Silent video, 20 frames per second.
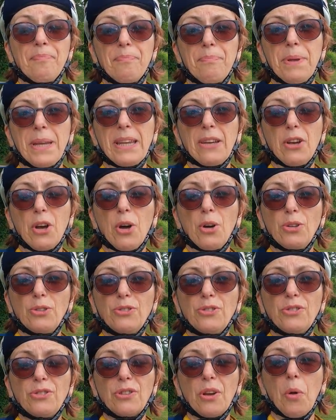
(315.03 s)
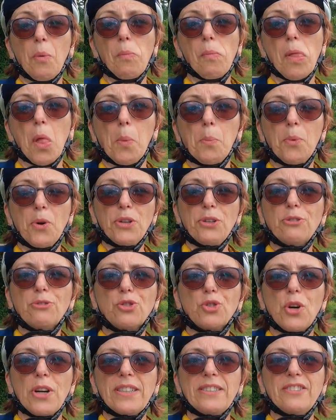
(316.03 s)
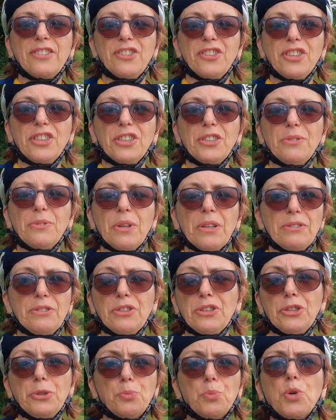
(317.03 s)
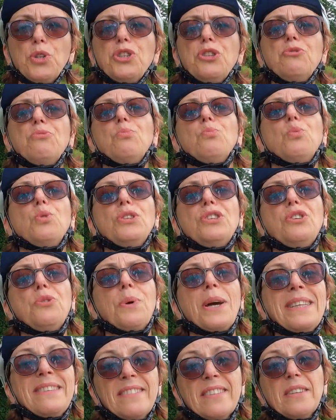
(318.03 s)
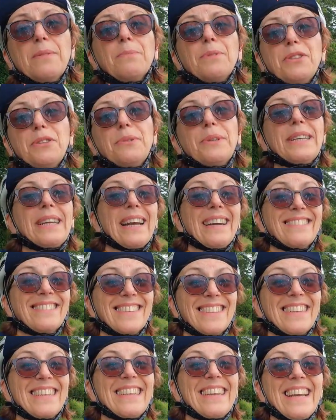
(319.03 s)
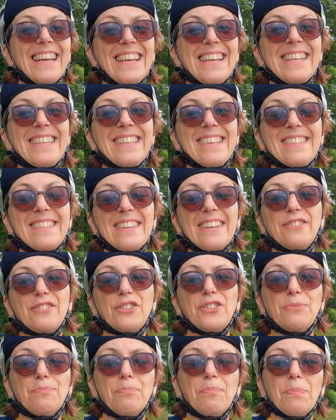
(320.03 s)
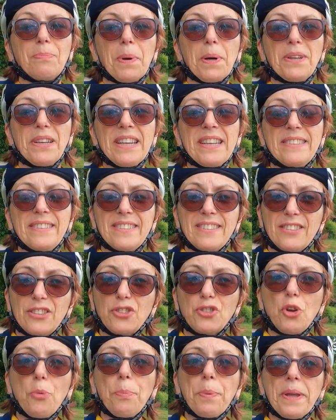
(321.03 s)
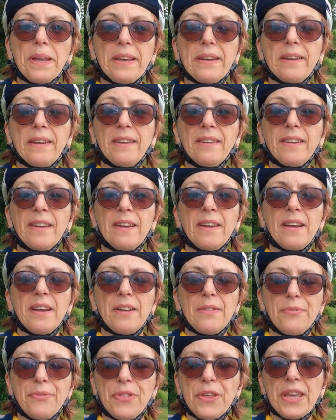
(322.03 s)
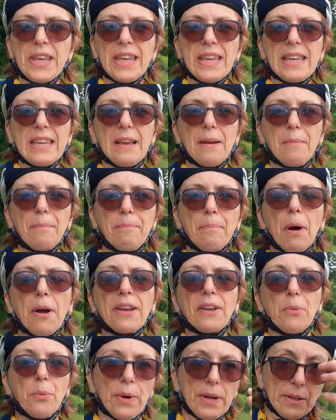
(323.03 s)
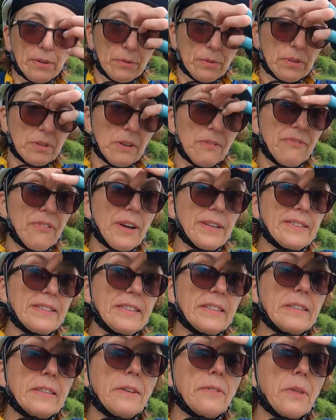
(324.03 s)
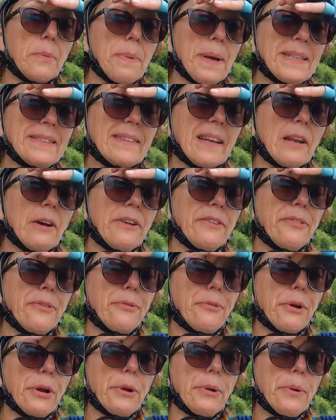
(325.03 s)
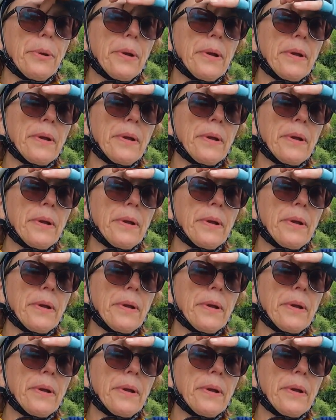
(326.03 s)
because what you're trying to do, what you end up doing actually is stopping the bike wheels finding the best line through.